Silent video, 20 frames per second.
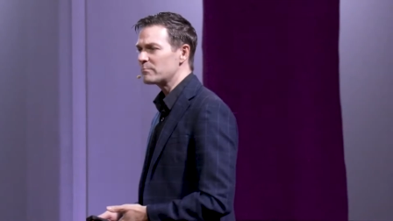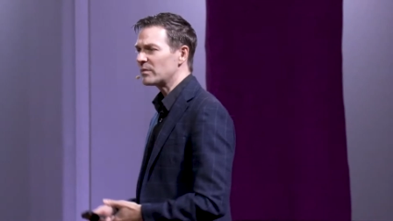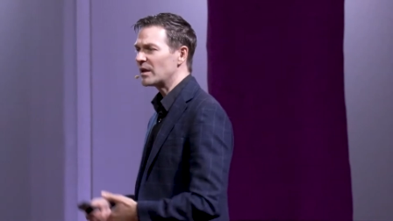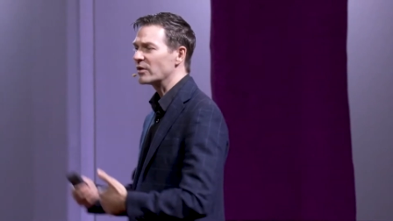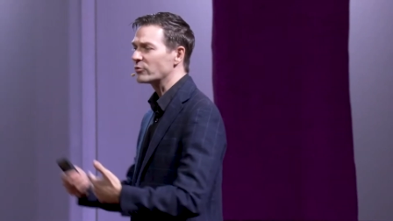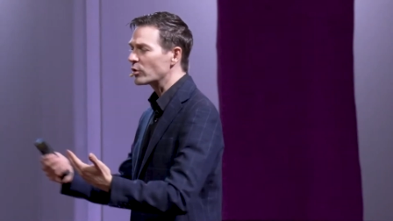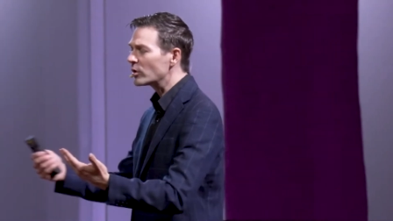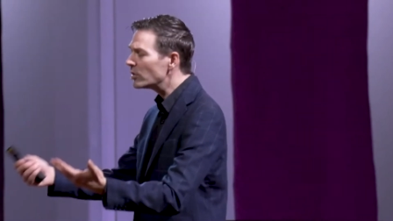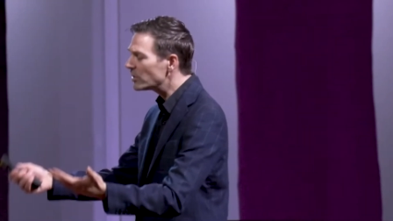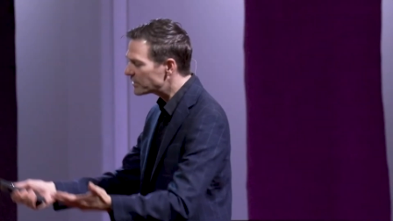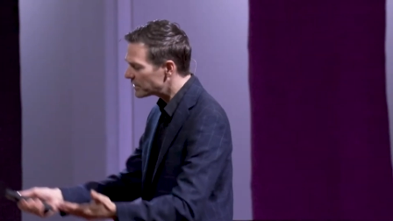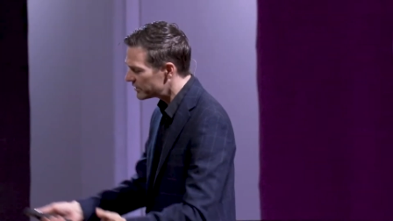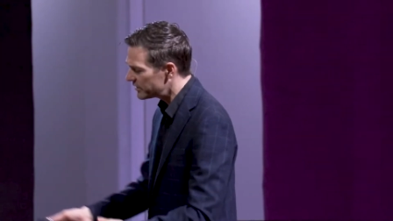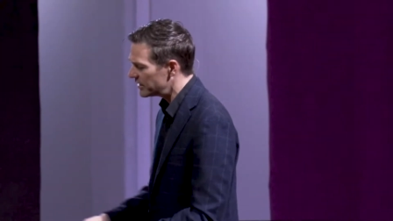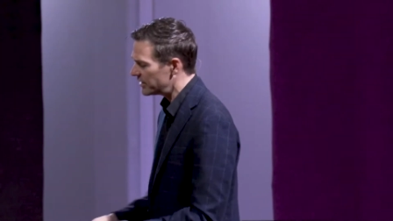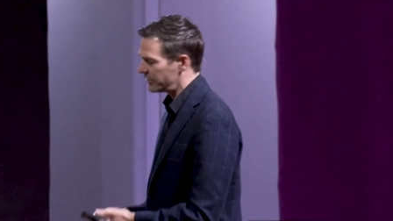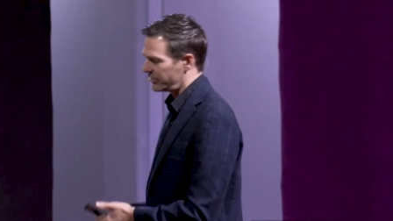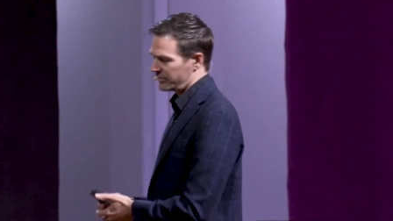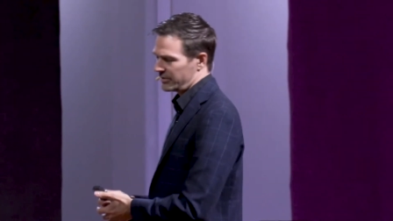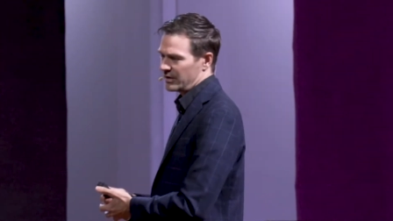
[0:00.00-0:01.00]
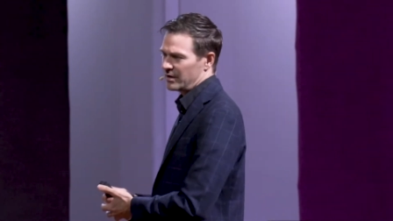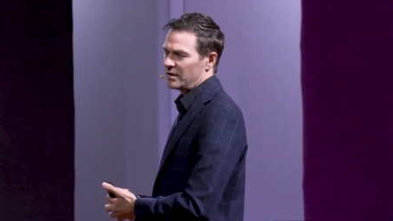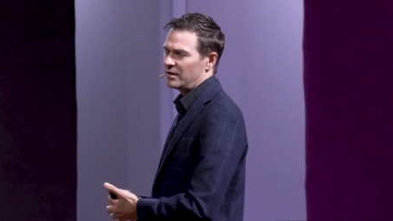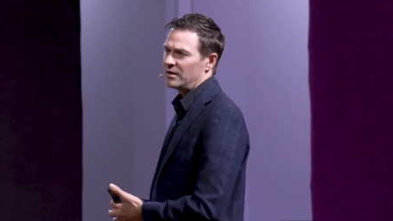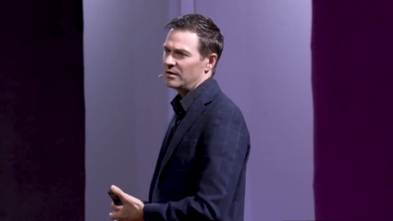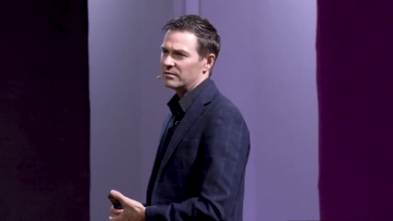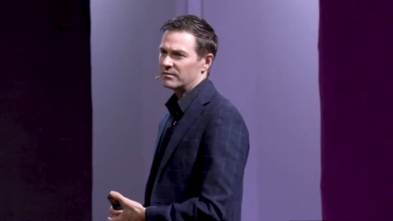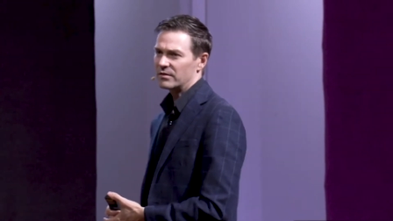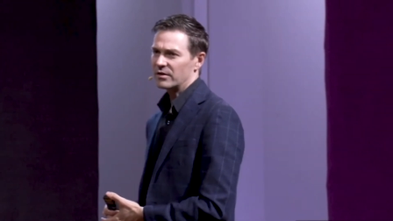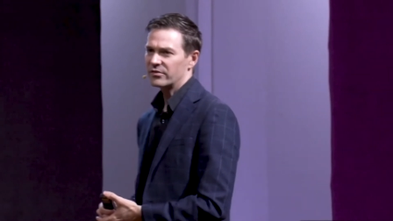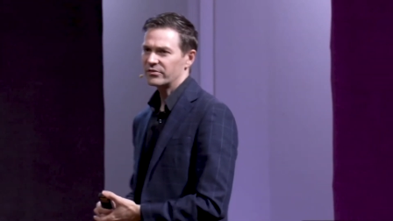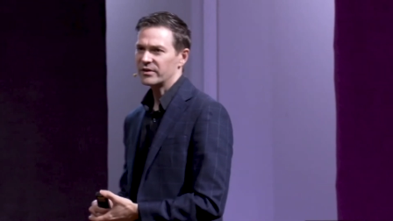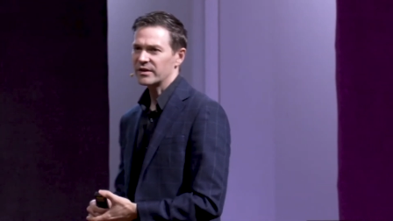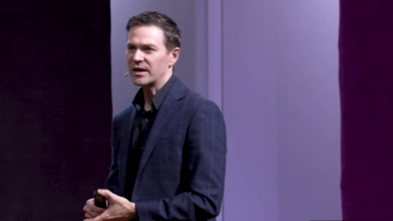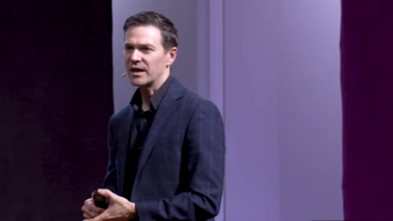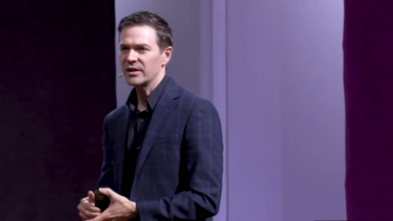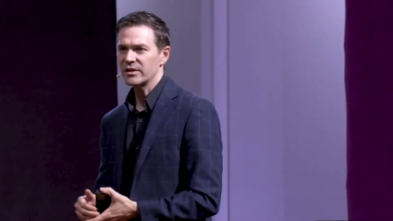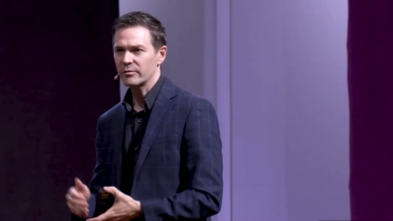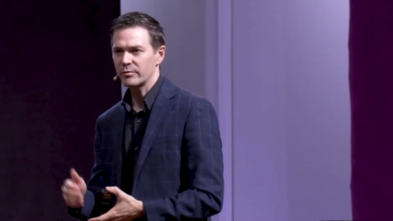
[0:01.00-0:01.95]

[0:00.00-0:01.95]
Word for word: As we looked at this verse together,